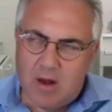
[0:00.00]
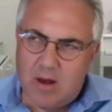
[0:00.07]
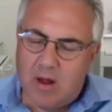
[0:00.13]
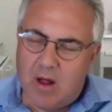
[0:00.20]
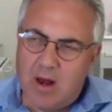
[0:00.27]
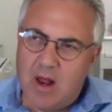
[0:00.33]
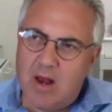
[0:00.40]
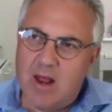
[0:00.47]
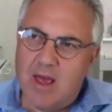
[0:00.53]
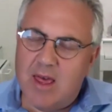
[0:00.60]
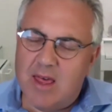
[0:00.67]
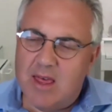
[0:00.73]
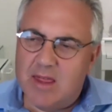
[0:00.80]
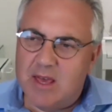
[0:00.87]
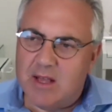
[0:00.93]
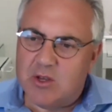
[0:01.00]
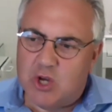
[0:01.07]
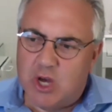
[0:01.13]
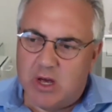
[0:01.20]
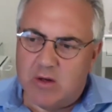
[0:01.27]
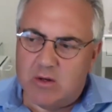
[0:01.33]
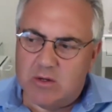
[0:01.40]
I, I don't know how that
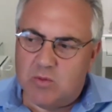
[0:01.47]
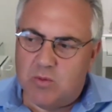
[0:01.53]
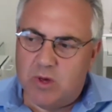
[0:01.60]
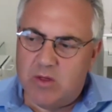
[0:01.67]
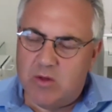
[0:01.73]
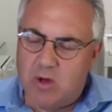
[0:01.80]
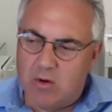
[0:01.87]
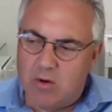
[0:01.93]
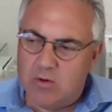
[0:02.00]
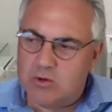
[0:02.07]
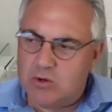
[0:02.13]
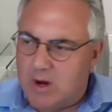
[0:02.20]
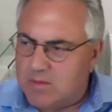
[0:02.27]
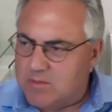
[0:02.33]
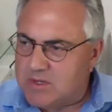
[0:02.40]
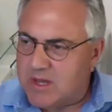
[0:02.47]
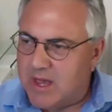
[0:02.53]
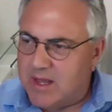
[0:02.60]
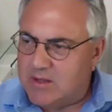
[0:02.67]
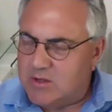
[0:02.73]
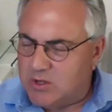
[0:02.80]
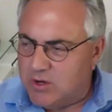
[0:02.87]
gels with Donald Trump
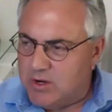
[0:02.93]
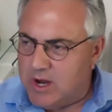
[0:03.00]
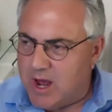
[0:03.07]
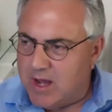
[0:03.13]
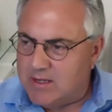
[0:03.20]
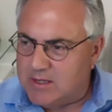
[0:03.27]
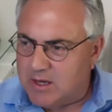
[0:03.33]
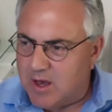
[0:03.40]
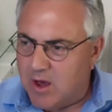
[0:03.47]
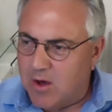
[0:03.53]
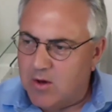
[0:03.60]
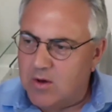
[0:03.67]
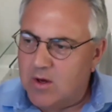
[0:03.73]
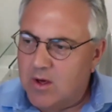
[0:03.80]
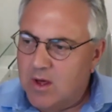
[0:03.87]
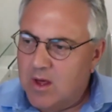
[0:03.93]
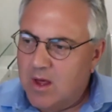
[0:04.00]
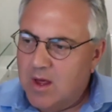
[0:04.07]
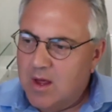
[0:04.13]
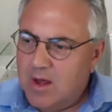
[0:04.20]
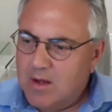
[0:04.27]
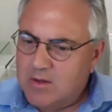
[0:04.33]
saying two days ago
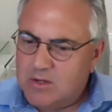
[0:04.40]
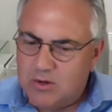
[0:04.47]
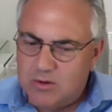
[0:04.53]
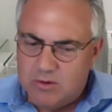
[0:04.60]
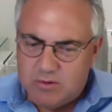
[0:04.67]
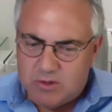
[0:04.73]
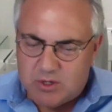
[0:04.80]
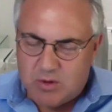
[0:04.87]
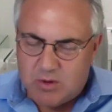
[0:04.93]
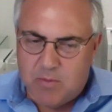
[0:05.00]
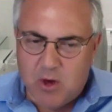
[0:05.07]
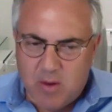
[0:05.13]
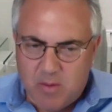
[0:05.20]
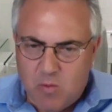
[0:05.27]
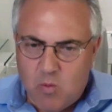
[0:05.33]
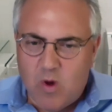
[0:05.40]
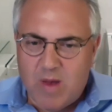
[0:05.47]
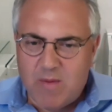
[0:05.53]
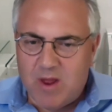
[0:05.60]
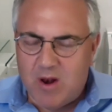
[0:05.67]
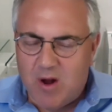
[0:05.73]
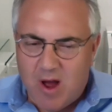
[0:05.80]
to suburban
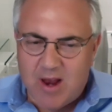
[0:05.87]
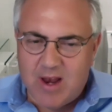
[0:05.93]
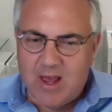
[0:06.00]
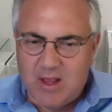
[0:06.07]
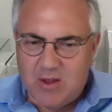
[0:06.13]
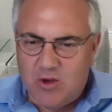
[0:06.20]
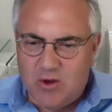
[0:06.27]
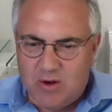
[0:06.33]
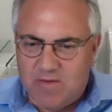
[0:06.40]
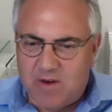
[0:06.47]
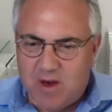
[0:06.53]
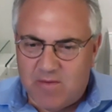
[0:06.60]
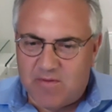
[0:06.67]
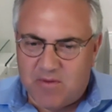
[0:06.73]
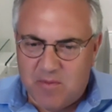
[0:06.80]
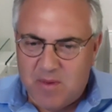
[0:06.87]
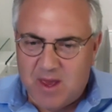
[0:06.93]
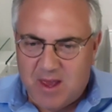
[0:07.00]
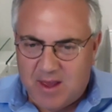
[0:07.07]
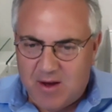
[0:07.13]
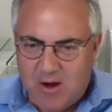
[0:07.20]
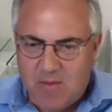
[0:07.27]
women, I need you to vote for
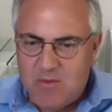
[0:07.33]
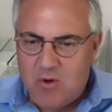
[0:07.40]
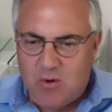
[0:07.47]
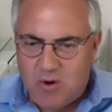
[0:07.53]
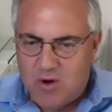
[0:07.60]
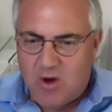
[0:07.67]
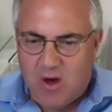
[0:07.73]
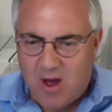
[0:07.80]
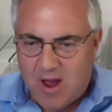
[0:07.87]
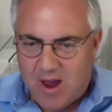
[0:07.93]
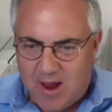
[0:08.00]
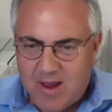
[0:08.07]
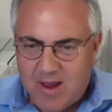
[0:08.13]
me. I'm your guy.